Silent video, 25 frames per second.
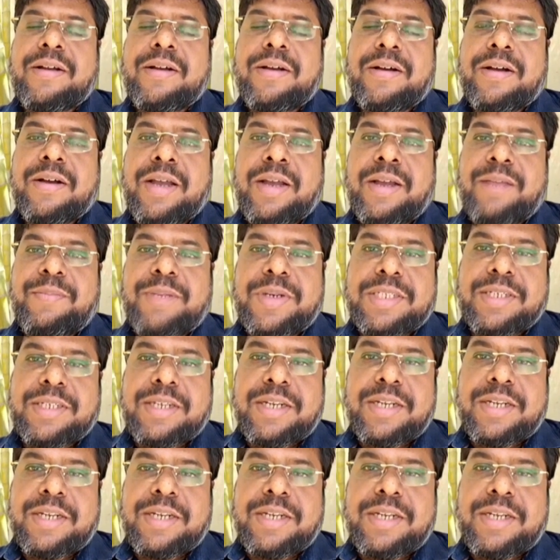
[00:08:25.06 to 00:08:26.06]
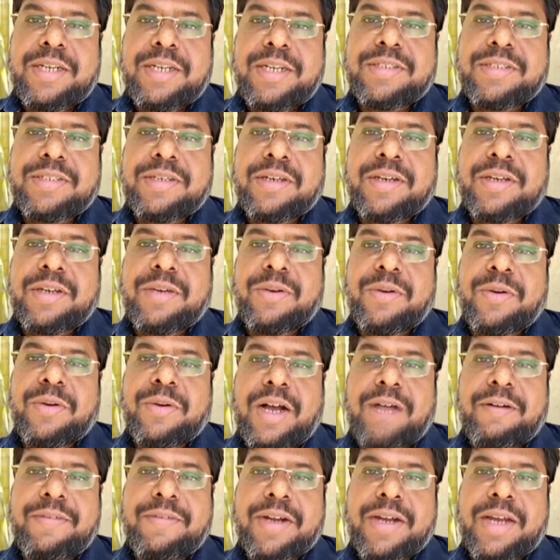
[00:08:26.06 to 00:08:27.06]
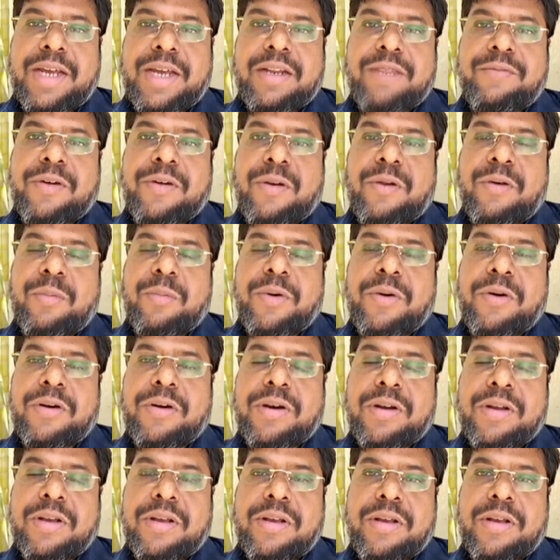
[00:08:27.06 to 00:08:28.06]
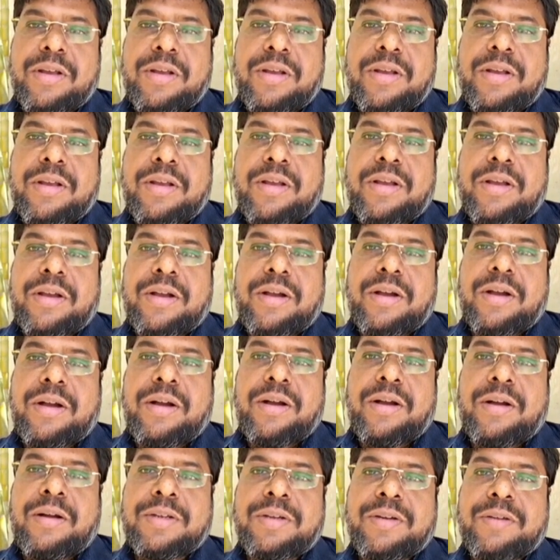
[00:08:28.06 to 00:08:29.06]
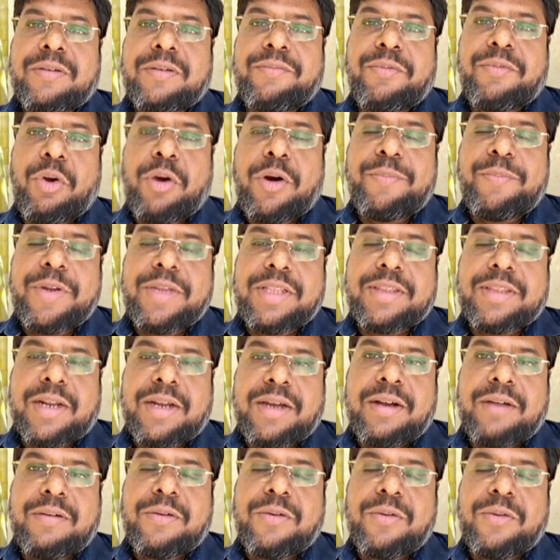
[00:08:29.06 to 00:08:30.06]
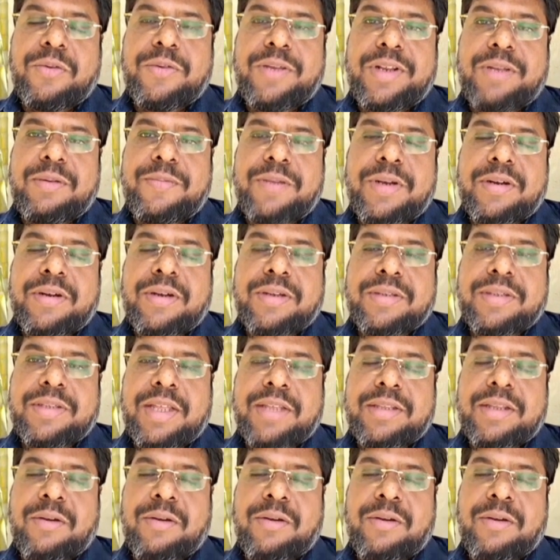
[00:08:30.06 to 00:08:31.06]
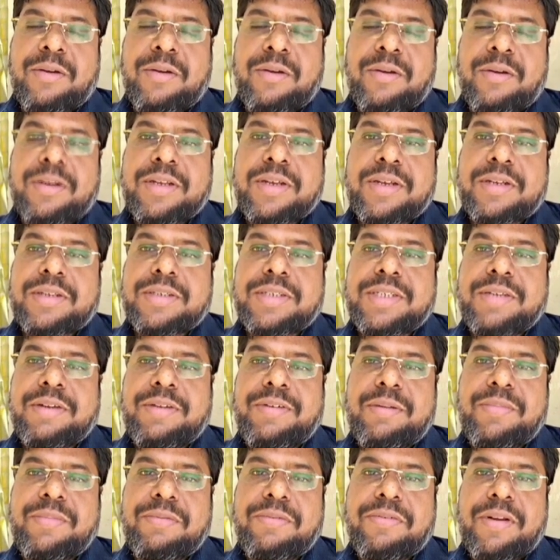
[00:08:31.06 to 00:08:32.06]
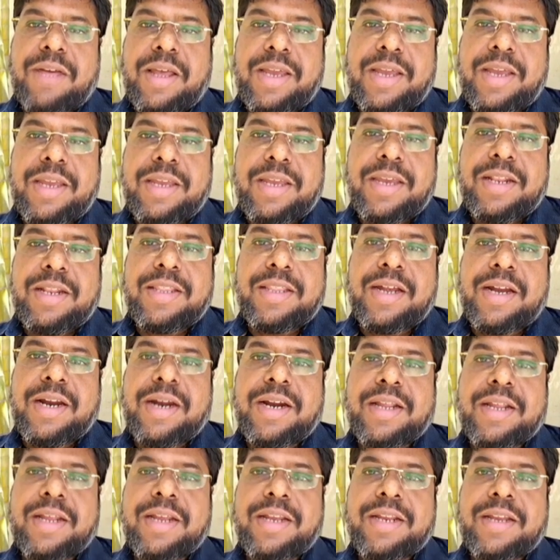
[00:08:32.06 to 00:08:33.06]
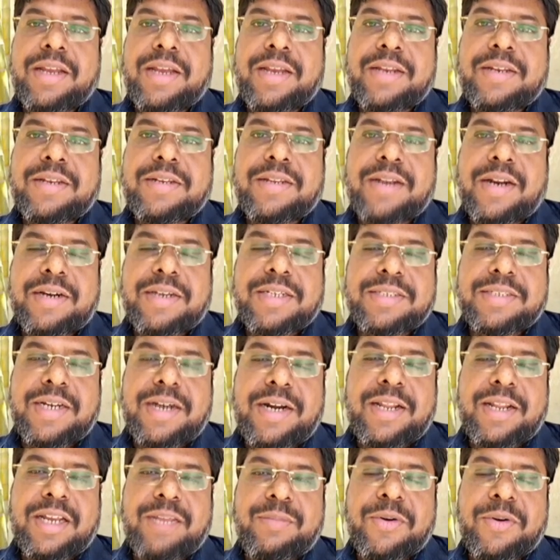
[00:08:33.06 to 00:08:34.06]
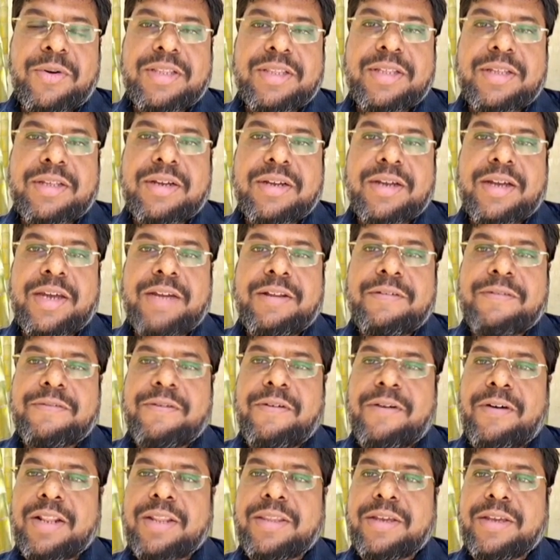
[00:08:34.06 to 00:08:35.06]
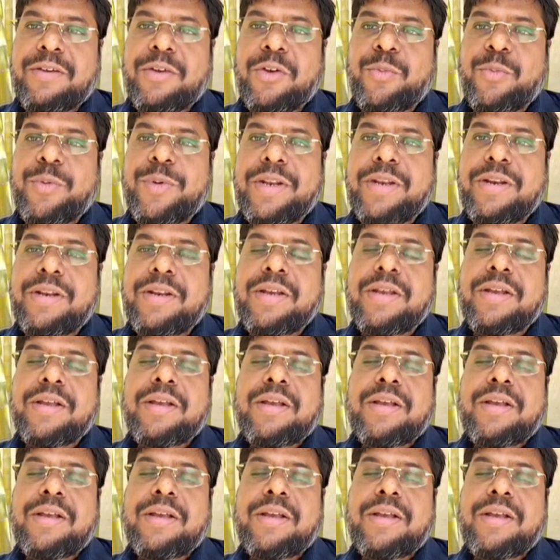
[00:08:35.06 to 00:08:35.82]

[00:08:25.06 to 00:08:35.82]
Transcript: uh, a mission in which uh, you have a kind of a robot, uh, Biomitra, who will uh, the, the robot uh, she will be flying in that and get understanding about the kind of all the human